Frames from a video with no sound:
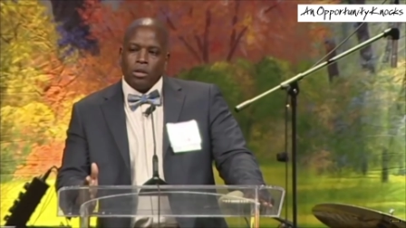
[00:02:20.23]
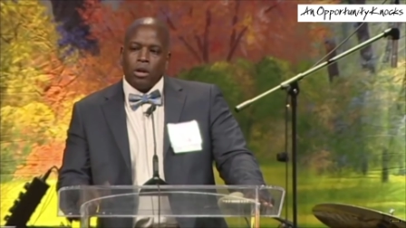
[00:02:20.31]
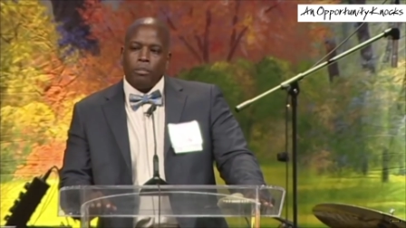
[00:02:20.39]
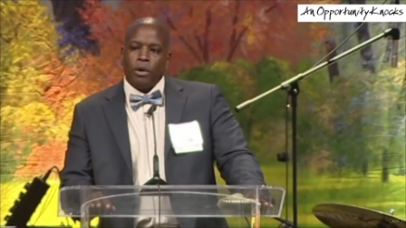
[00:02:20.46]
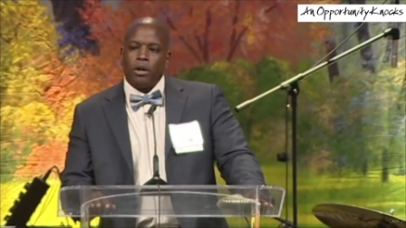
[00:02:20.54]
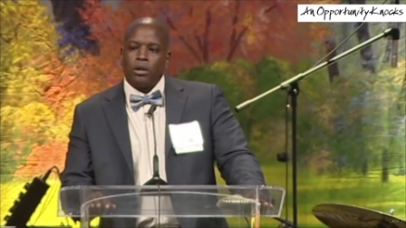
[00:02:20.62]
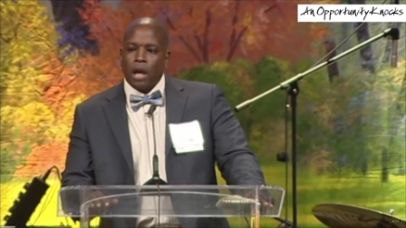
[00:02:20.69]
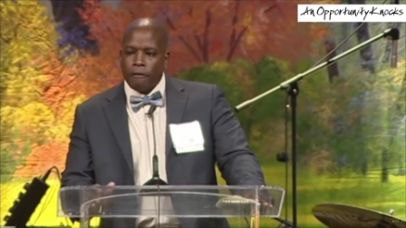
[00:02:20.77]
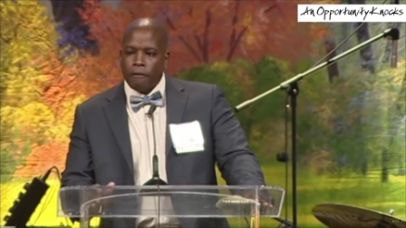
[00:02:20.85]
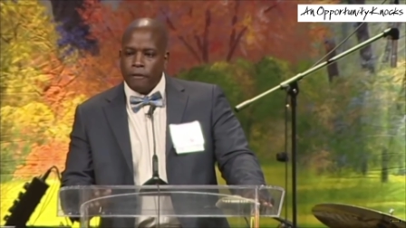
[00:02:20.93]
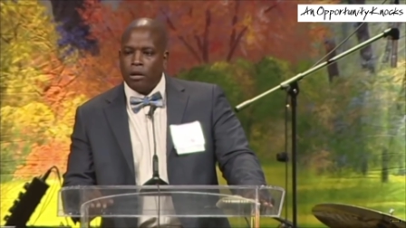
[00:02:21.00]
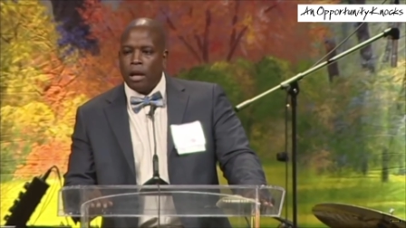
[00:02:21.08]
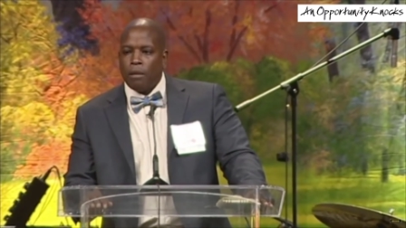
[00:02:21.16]
into her purse, I
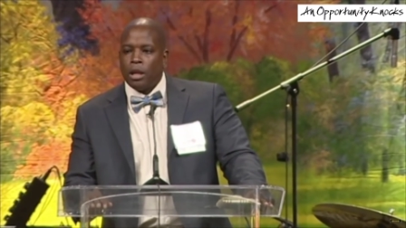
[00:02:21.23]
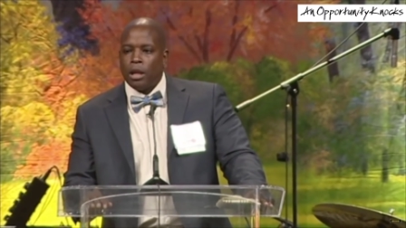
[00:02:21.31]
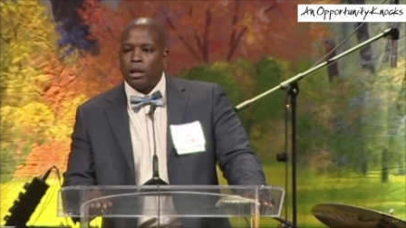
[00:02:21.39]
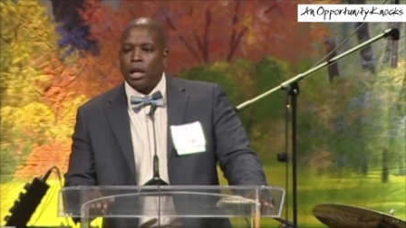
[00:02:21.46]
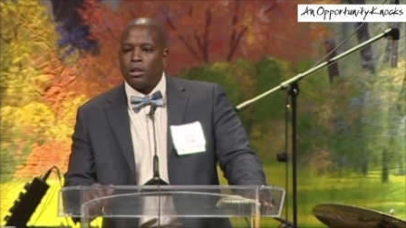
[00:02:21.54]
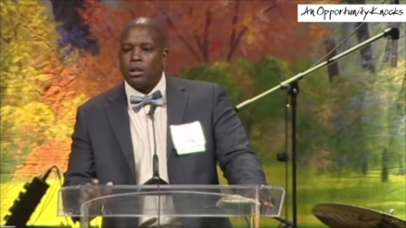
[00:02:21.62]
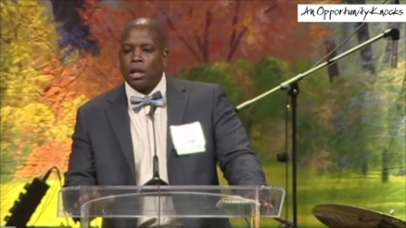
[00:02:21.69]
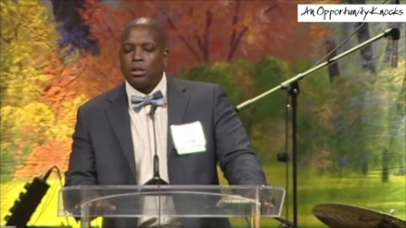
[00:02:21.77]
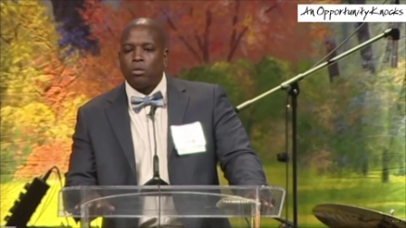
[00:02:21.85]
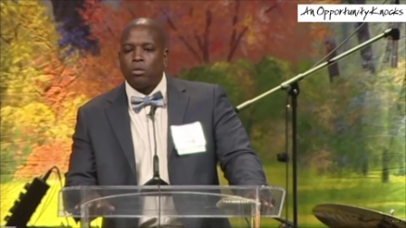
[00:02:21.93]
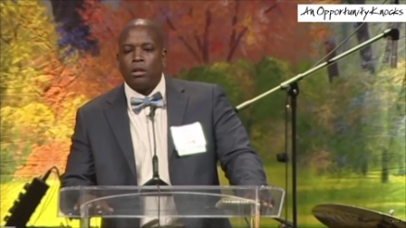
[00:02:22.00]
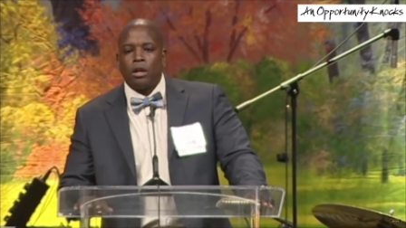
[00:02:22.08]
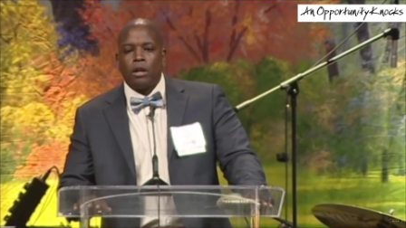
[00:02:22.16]
found that medication, I
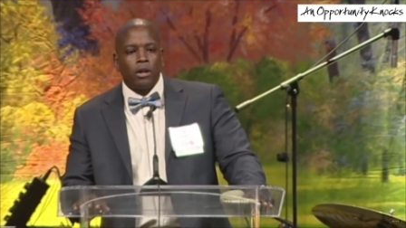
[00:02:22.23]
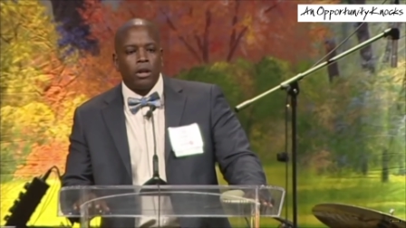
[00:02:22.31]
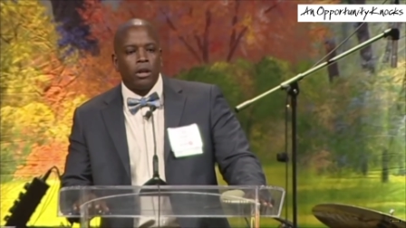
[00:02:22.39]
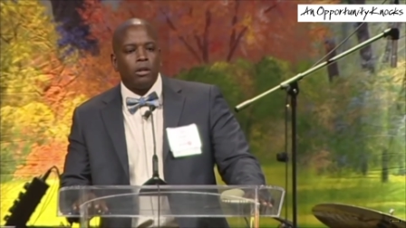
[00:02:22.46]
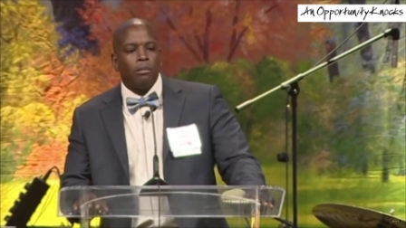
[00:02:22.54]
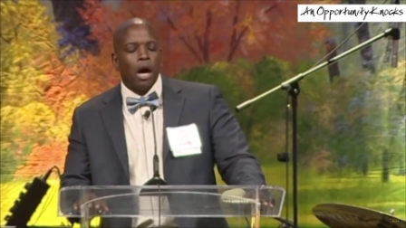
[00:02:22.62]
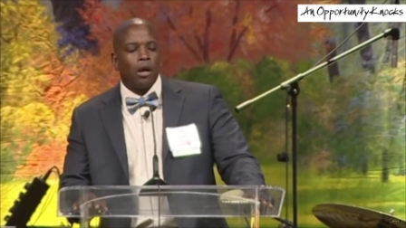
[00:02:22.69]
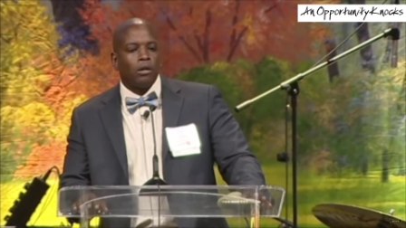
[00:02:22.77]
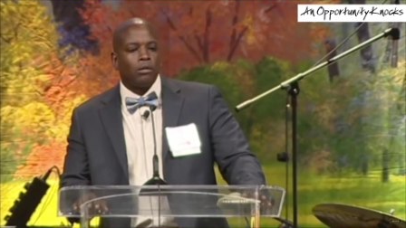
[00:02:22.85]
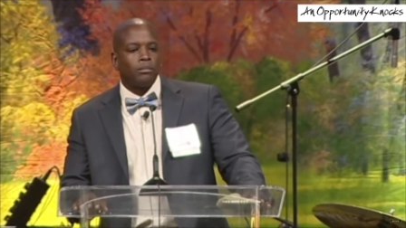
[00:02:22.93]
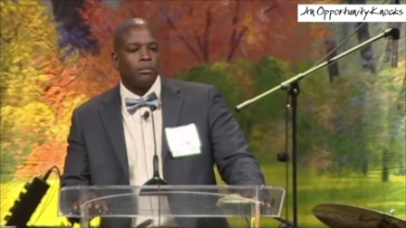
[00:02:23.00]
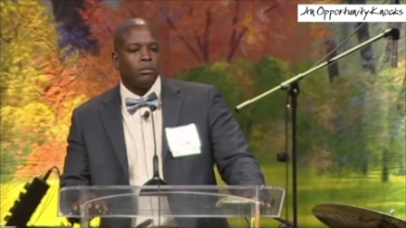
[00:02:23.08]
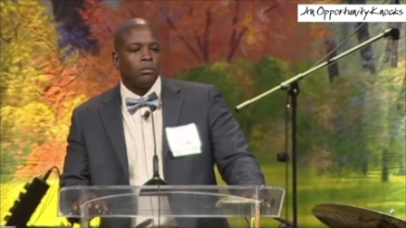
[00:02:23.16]
swallowed everything in the bottle.
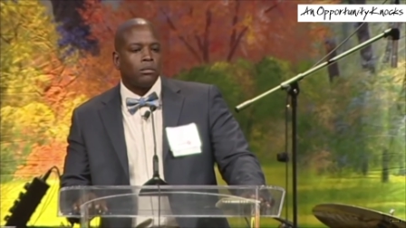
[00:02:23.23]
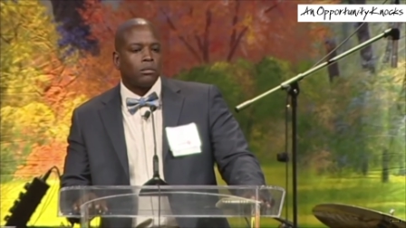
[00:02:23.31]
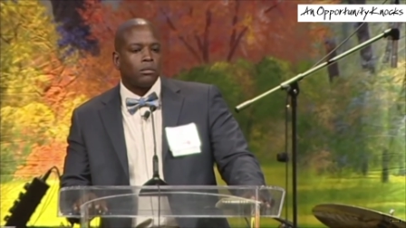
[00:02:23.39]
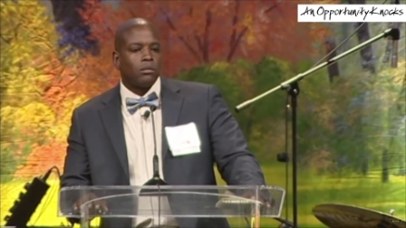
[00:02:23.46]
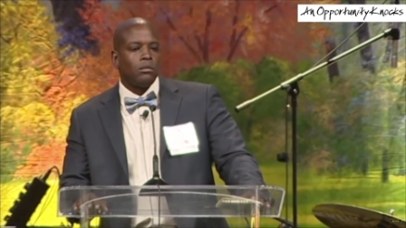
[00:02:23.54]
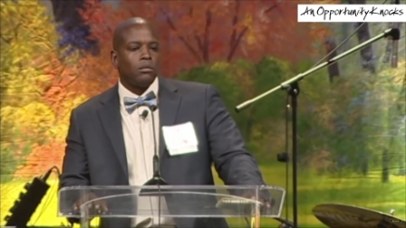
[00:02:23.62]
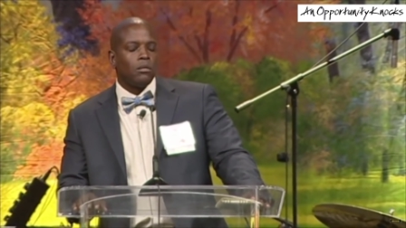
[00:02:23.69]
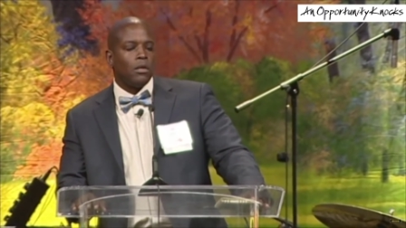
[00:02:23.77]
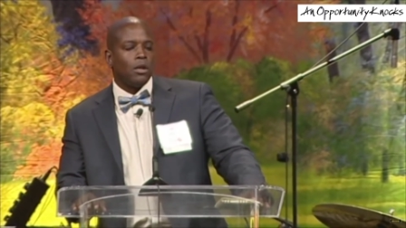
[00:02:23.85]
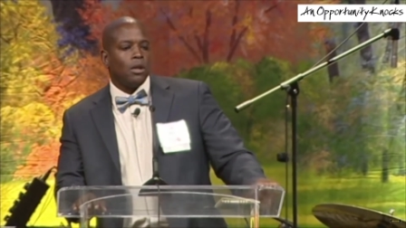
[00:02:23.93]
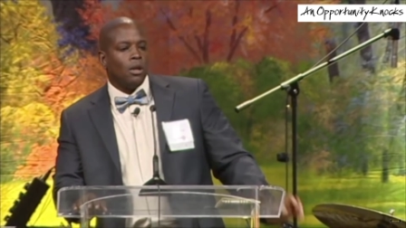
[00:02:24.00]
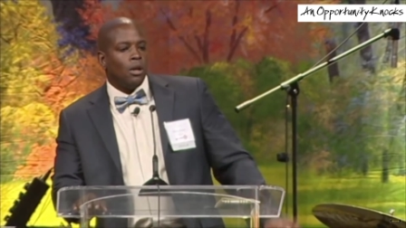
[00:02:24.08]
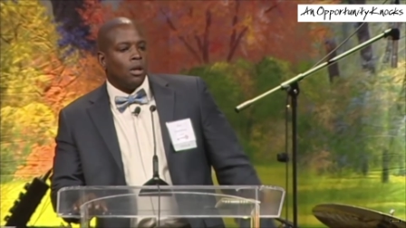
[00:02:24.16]

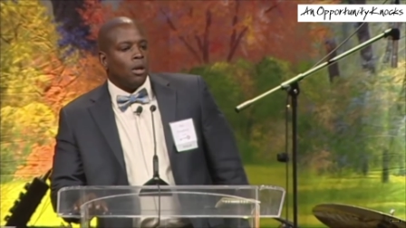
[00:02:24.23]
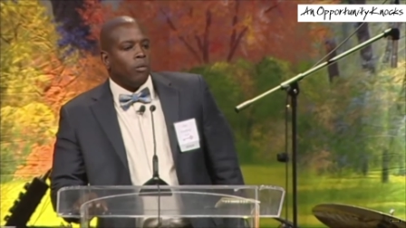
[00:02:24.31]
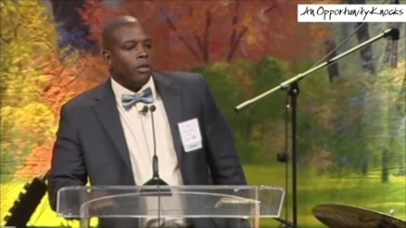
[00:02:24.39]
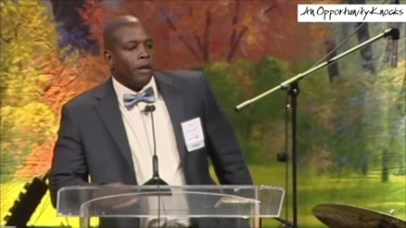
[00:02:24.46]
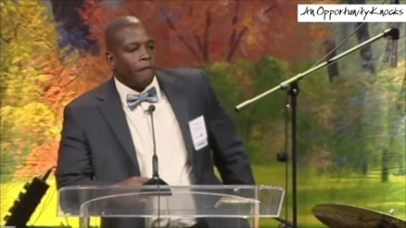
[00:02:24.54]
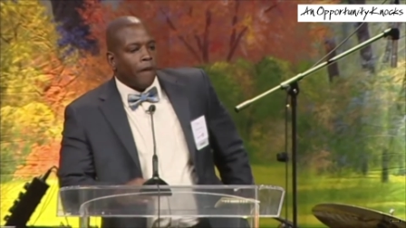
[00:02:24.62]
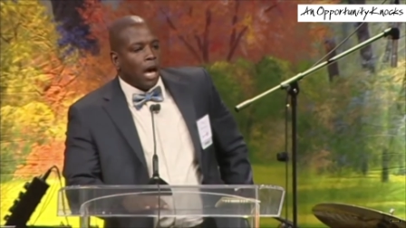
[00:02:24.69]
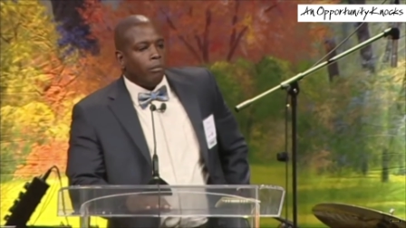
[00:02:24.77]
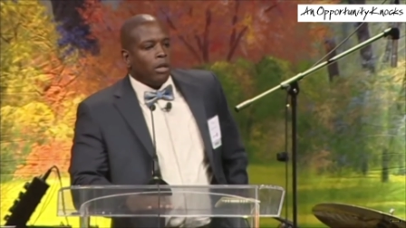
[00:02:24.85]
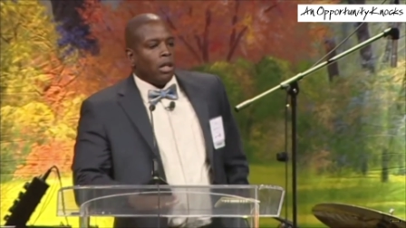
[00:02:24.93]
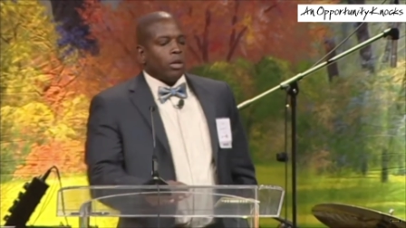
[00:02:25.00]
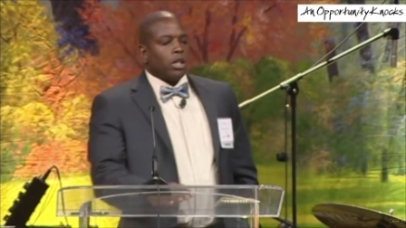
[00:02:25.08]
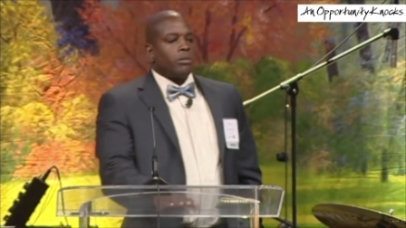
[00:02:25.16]
When they found
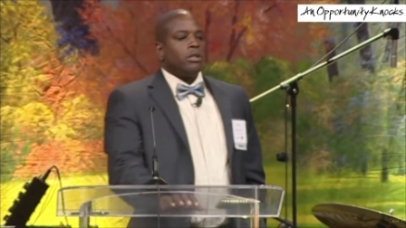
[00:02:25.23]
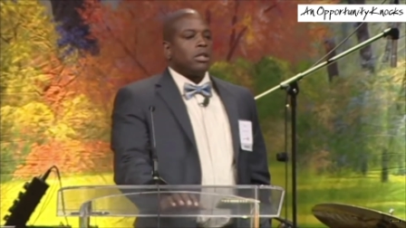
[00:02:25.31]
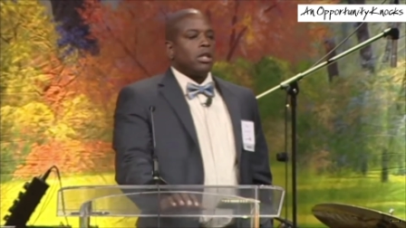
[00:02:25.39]
me, they rushed me